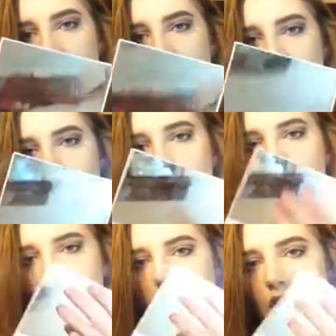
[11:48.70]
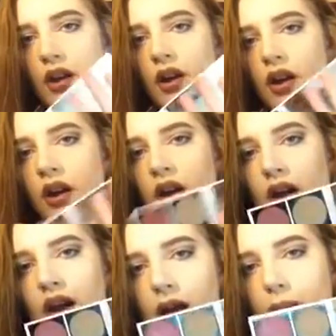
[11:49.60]
cool up here.
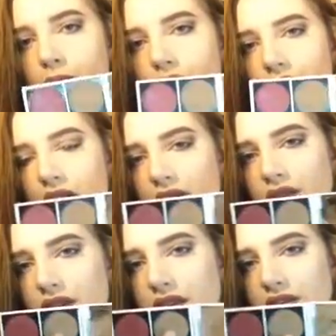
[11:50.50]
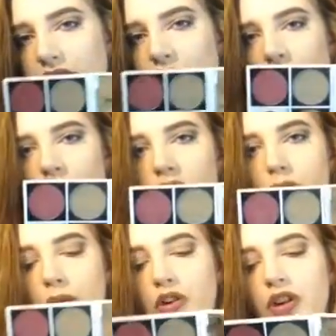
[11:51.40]
And then these three are on
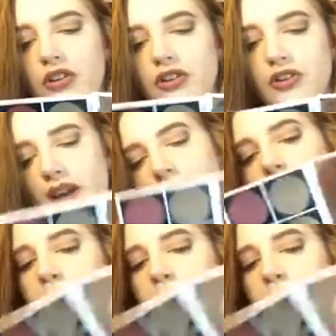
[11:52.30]
the more cooler side.